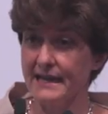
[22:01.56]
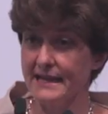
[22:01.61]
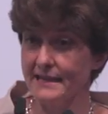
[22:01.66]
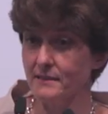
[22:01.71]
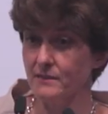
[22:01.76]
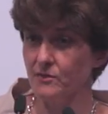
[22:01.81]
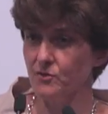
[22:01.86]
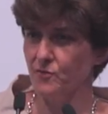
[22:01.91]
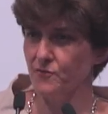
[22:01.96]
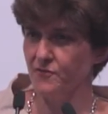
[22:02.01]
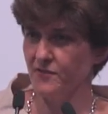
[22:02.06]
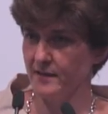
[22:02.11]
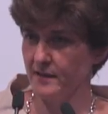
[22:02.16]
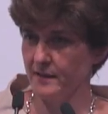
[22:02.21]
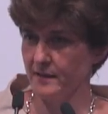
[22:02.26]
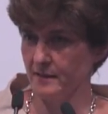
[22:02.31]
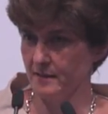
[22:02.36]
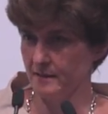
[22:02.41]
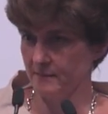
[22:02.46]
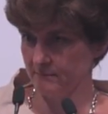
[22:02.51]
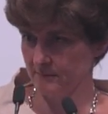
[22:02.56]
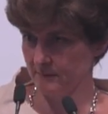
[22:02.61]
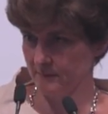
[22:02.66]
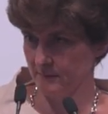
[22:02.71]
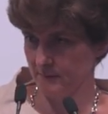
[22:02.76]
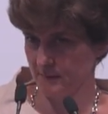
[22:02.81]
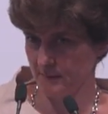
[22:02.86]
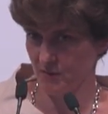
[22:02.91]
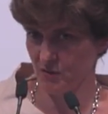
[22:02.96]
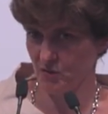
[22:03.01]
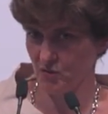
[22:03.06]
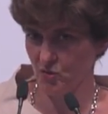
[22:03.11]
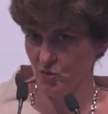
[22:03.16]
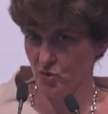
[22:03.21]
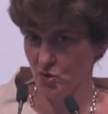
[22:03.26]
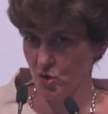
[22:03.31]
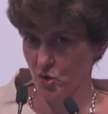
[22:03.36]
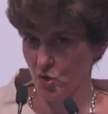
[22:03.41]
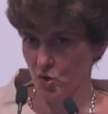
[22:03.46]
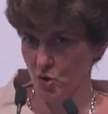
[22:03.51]
laine de verre. So
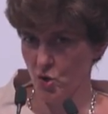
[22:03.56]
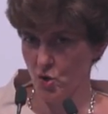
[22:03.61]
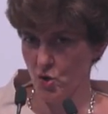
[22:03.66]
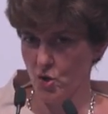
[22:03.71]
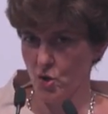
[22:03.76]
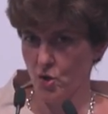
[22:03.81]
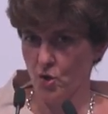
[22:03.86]
the